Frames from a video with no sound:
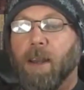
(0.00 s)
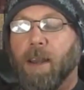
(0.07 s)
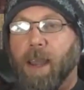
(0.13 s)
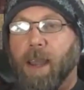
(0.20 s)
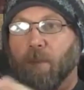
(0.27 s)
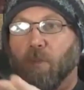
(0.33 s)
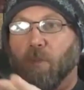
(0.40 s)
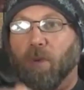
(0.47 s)

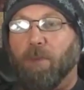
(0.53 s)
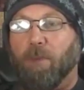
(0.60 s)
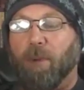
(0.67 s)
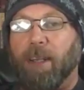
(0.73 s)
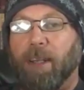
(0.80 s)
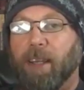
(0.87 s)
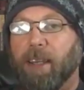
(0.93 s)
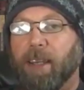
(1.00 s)
And when
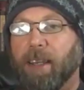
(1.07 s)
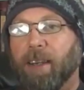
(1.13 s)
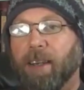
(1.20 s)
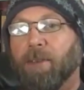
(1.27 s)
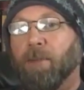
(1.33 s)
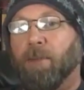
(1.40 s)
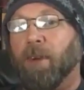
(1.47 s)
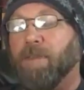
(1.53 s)
we
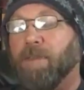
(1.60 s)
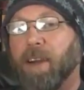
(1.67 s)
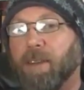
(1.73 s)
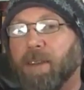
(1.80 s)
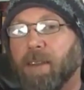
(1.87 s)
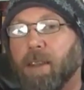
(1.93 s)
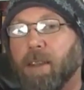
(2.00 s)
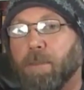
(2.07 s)
did, we
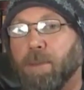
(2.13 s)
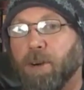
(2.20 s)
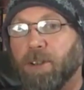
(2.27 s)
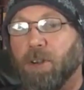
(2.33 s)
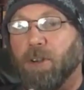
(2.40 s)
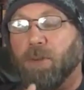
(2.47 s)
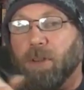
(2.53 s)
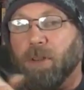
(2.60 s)
found that the
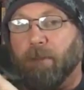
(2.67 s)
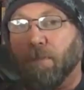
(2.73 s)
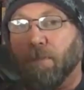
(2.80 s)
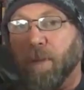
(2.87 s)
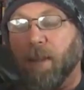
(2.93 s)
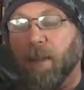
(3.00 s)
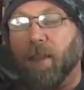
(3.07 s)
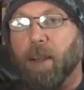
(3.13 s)
person who was
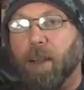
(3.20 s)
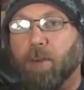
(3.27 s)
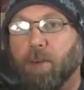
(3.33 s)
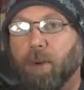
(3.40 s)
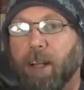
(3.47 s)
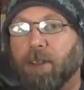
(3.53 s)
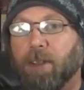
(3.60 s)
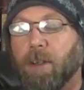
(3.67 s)
being the
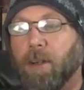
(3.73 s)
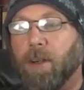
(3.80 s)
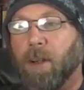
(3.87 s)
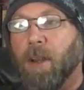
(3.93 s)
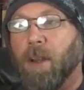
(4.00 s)
aggressor